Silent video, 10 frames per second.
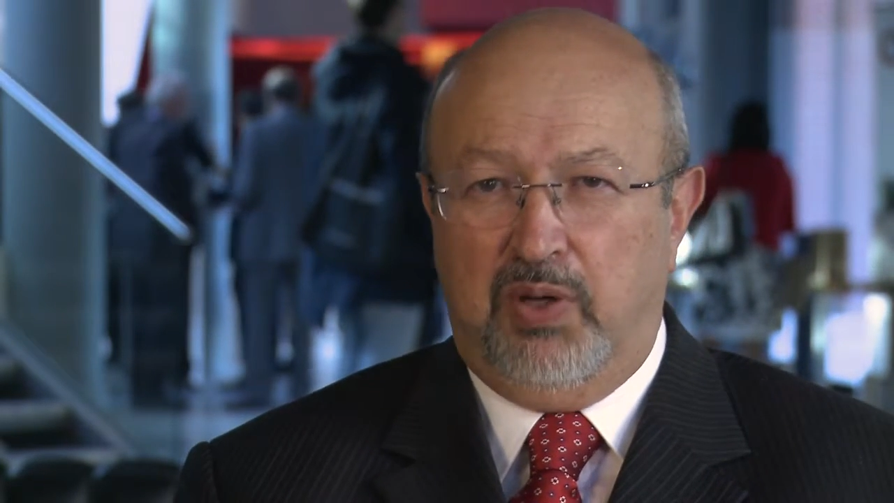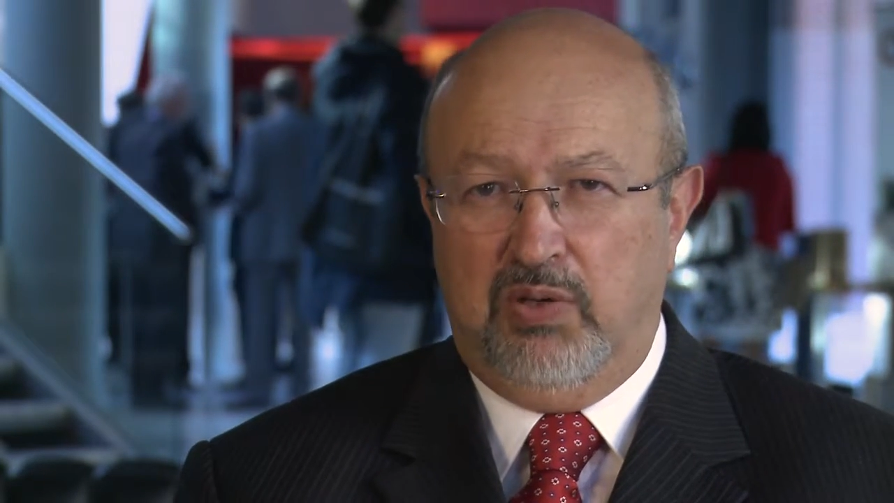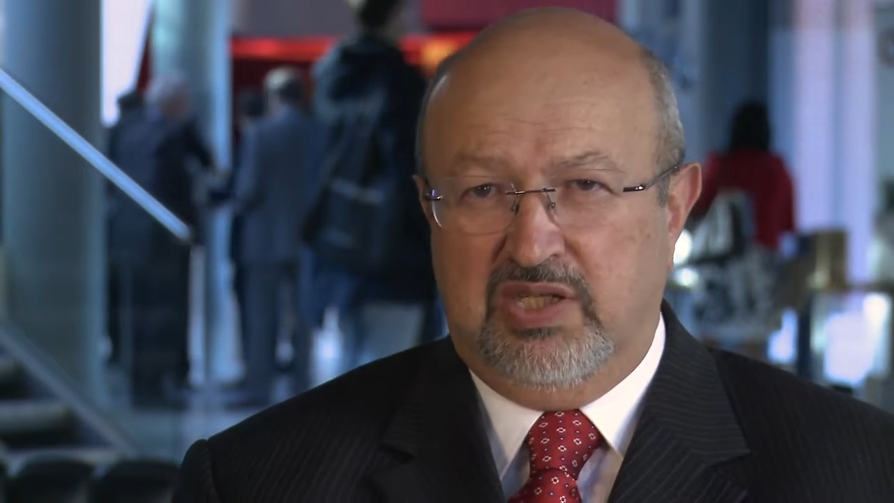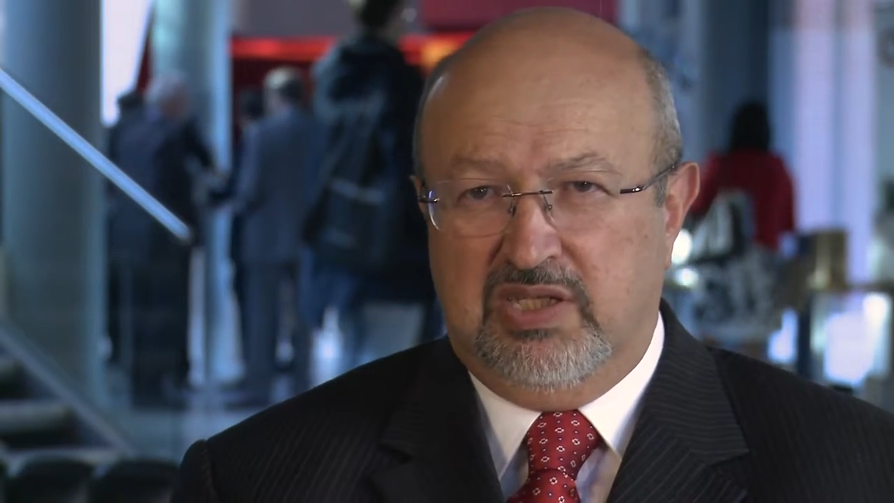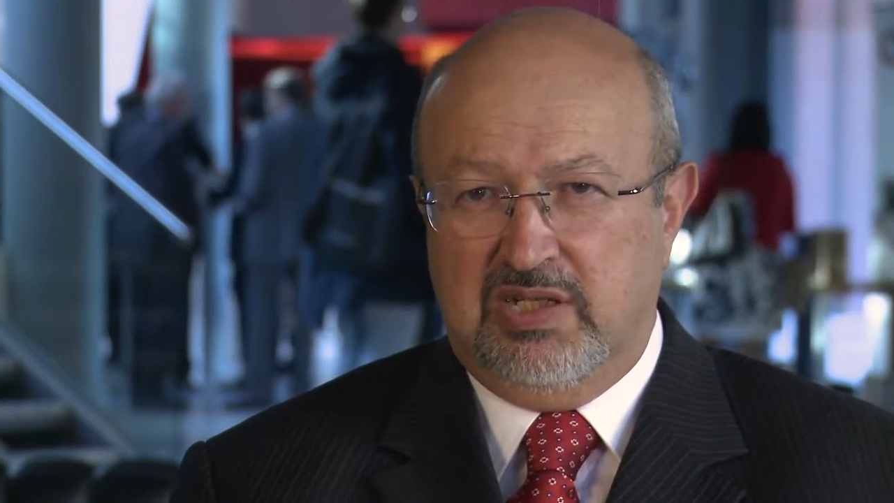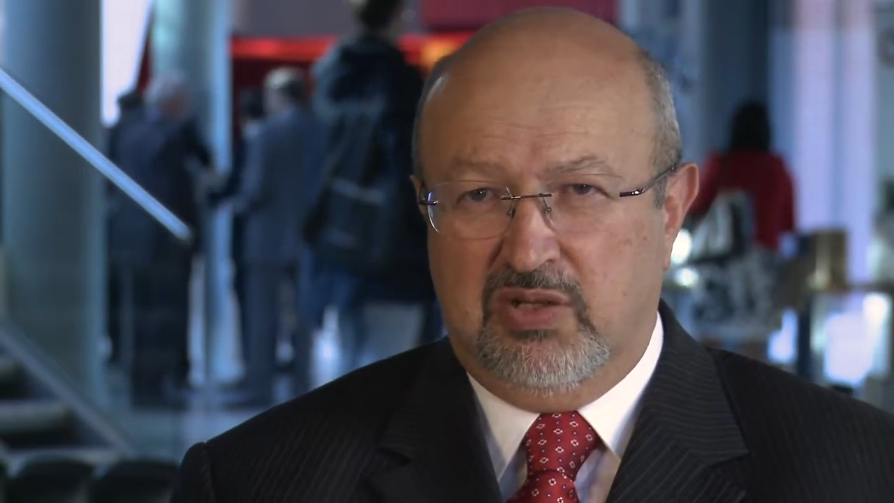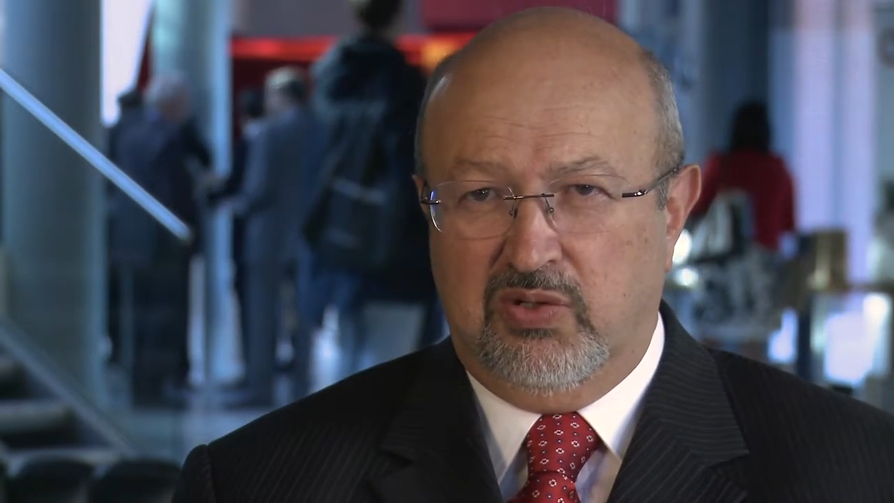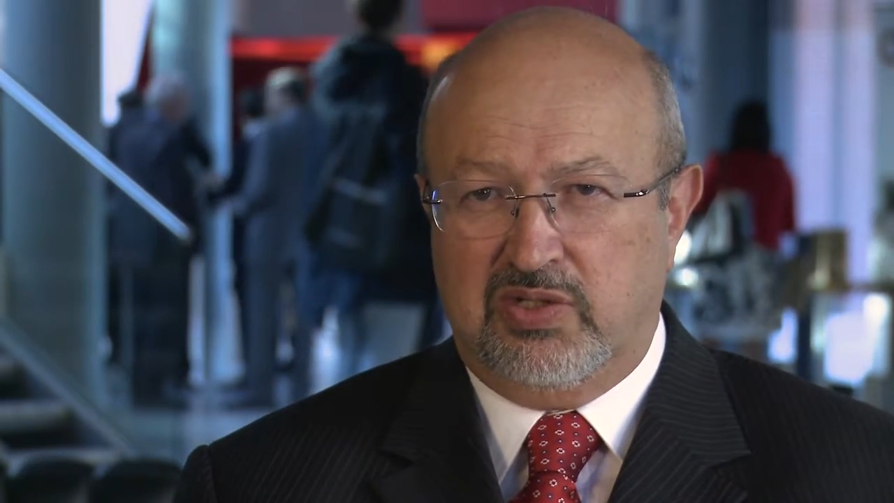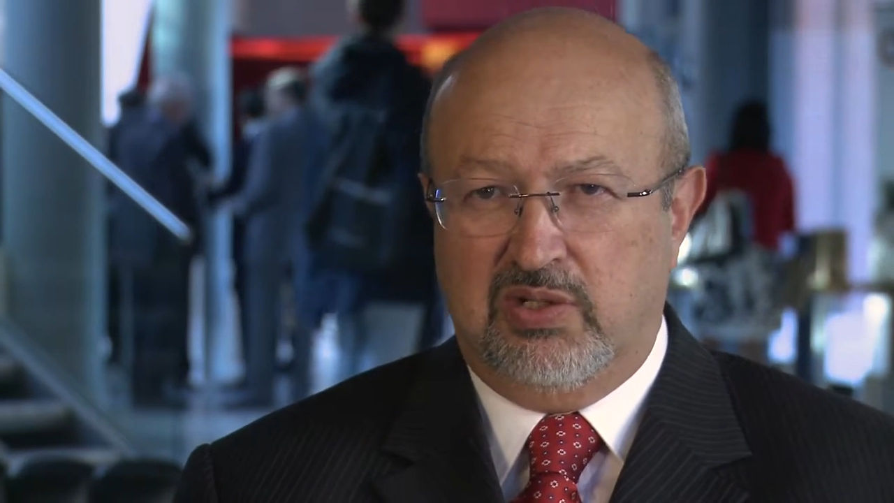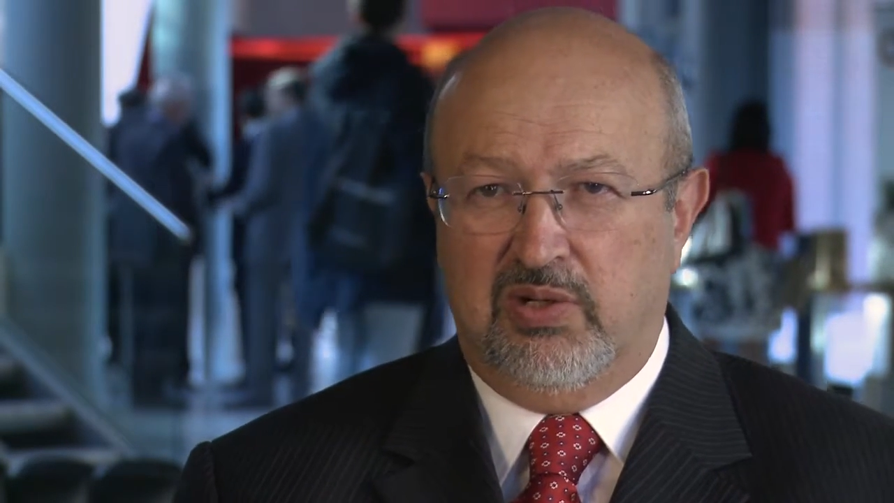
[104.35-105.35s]
policies
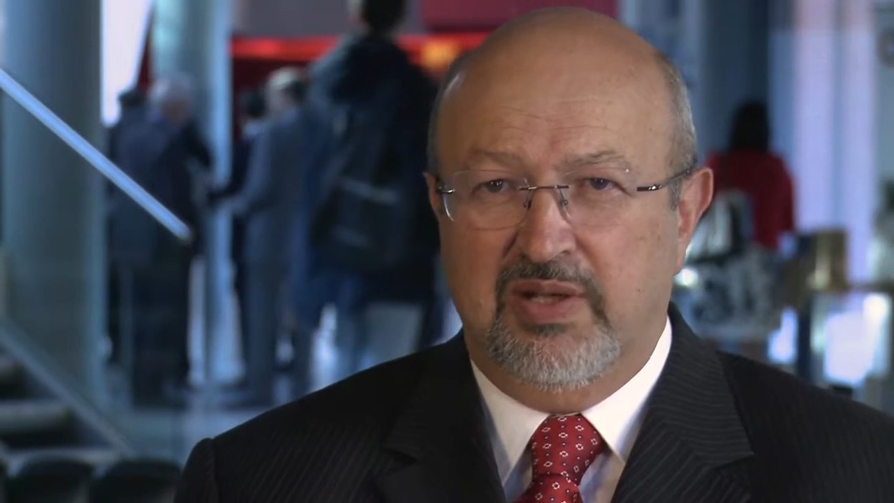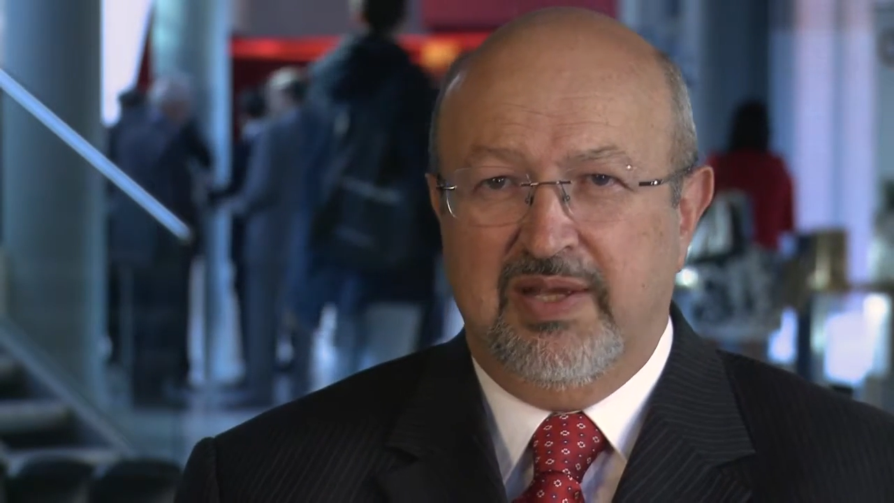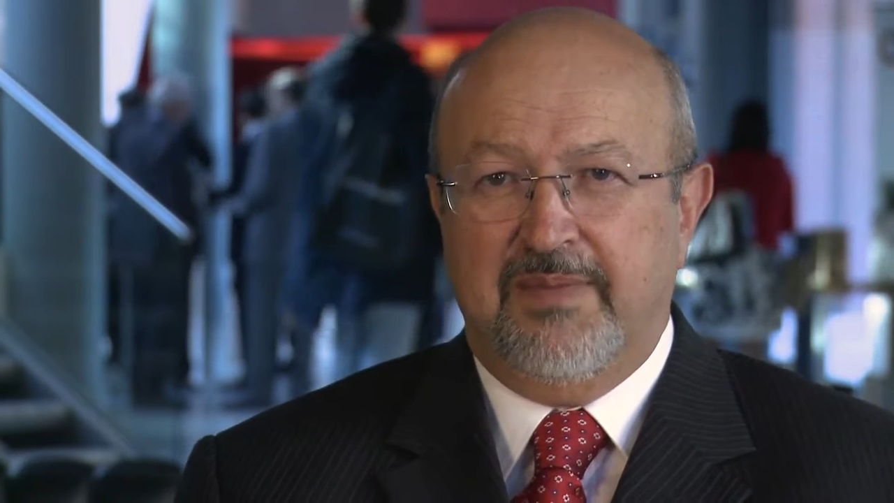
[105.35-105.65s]
also